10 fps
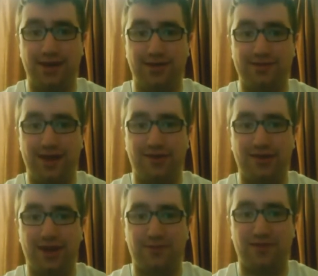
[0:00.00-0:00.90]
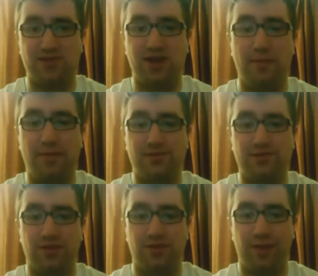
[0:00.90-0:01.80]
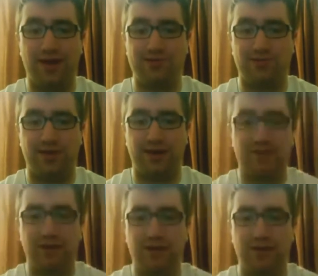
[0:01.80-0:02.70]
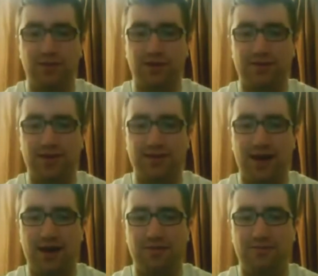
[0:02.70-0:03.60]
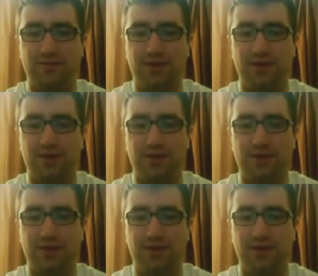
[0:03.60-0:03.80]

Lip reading: Talon kept his job as general manager there, because he's had